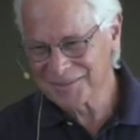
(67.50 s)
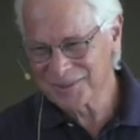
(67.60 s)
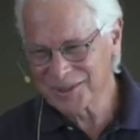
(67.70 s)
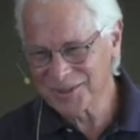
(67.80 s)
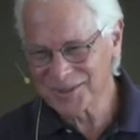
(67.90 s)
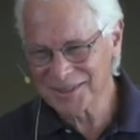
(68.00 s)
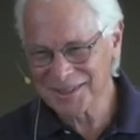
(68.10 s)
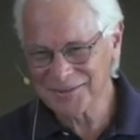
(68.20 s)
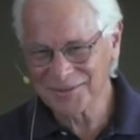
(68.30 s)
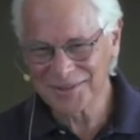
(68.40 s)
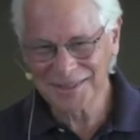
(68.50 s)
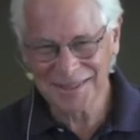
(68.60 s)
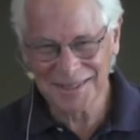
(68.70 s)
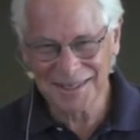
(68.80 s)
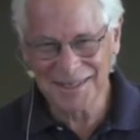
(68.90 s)
Because they've
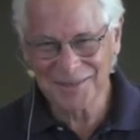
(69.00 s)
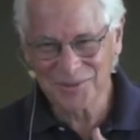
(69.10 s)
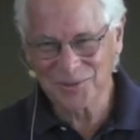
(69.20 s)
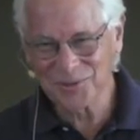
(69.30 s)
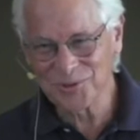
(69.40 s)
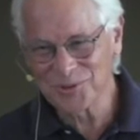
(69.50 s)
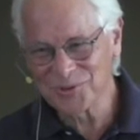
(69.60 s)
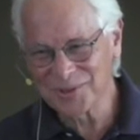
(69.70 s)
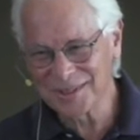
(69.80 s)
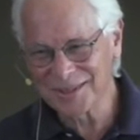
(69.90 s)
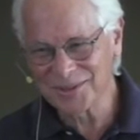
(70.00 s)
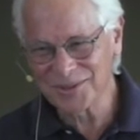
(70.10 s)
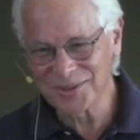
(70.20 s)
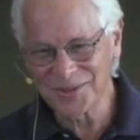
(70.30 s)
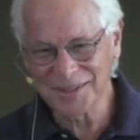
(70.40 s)
gone through
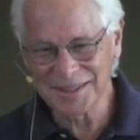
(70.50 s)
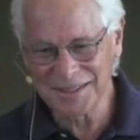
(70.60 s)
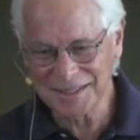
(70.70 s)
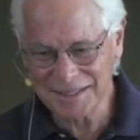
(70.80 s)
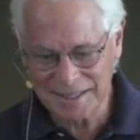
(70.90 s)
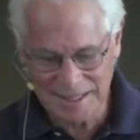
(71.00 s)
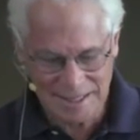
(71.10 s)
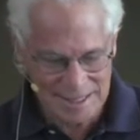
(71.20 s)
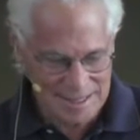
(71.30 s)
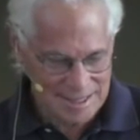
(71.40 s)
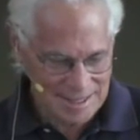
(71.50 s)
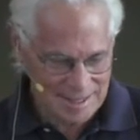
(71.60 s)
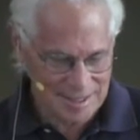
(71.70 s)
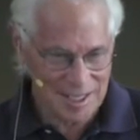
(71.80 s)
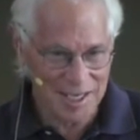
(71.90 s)
all the
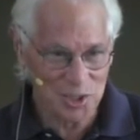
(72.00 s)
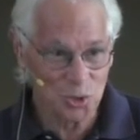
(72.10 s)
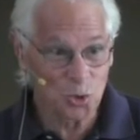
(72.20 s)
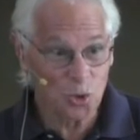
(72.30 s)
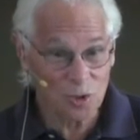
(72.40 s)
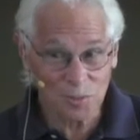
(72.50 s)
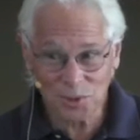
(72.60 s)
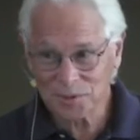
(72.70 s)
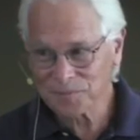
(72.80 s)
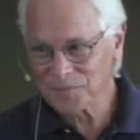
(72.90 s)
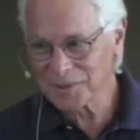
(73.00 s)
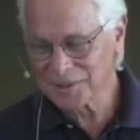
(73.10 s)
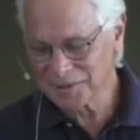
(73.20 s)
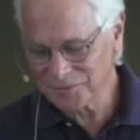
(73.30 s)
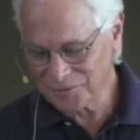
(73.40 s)
societal norms
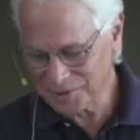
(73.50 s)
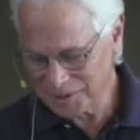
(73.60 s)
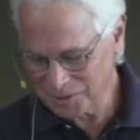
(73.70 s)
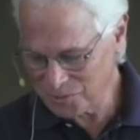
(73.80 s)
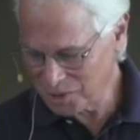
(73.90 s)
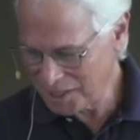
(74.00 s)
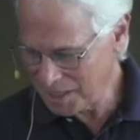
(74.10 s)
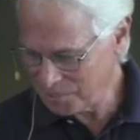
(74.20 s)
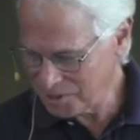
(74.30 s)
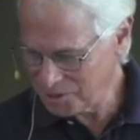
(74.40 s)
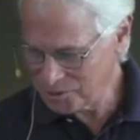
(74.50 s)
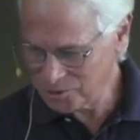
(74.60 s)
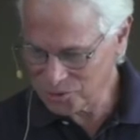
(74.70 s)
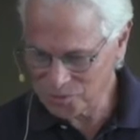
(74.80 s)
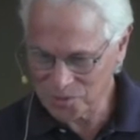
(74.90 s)
of what happiness
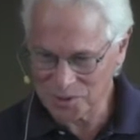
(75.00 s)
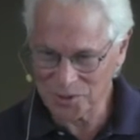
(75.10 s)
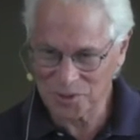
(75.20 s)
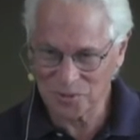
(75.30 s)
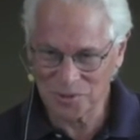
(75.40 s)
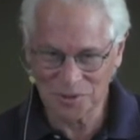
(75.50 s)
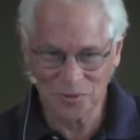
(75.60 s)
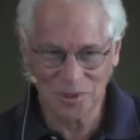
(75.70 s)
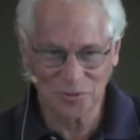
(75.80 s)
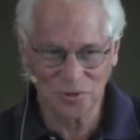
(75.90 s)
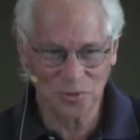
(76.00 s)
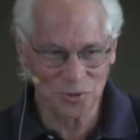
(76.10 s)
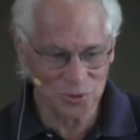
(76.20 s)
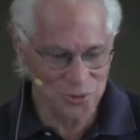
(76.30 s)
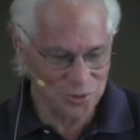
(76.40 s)
is, what we're
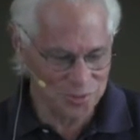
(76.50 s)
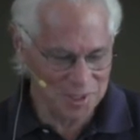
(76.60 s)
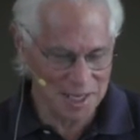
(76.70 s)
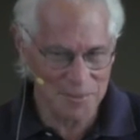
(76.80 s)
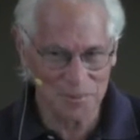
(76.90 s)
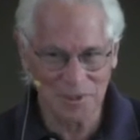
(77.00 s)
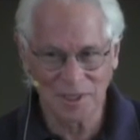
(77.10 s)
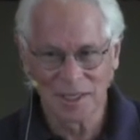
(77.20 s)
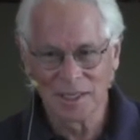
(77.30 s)
supposed to do to be happy,